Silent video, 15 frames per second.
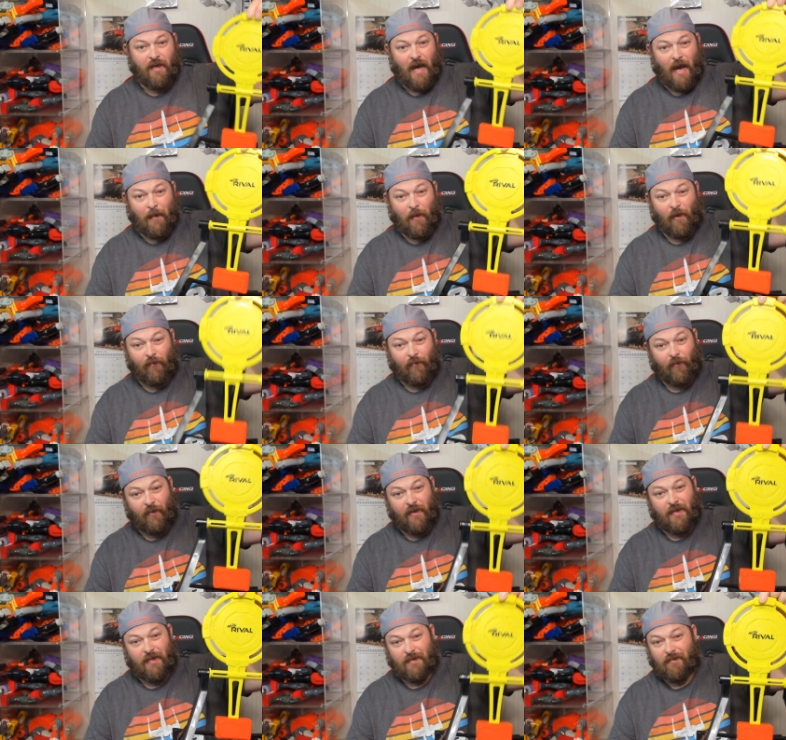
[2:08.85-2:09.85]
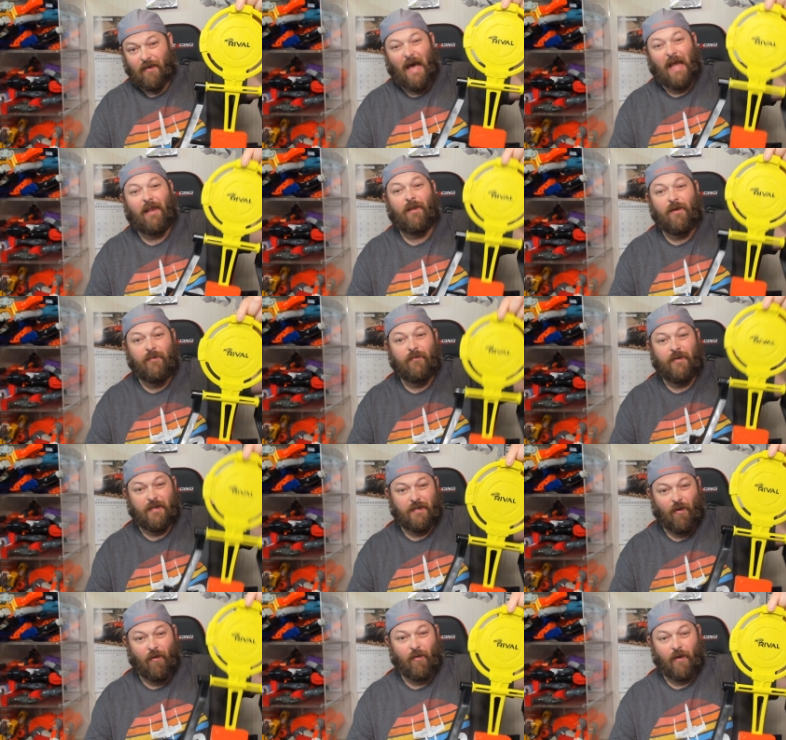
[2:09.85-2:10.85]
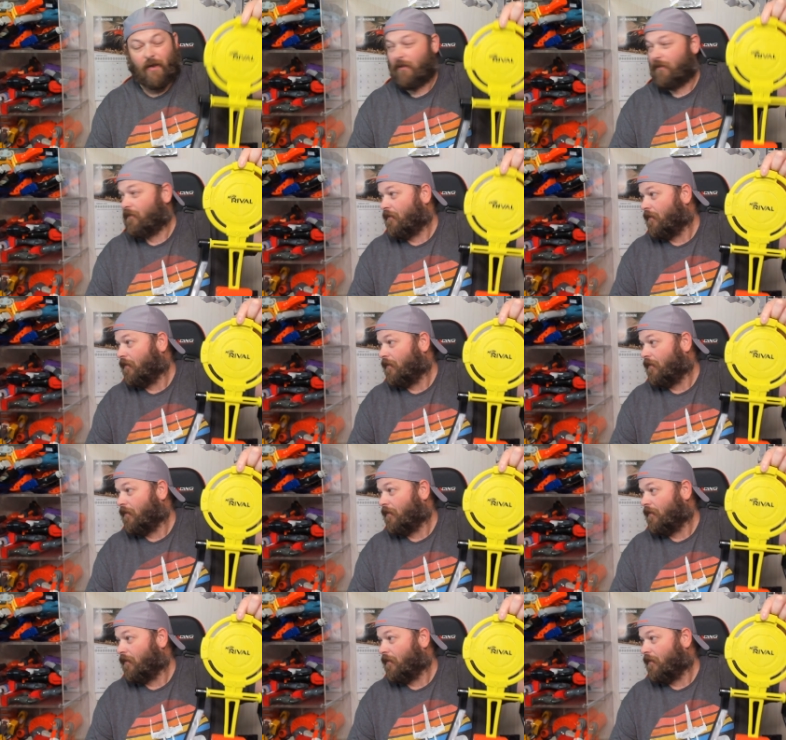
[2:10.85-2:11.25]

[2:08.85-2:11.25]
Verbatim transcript: I bought it for this. I love this target.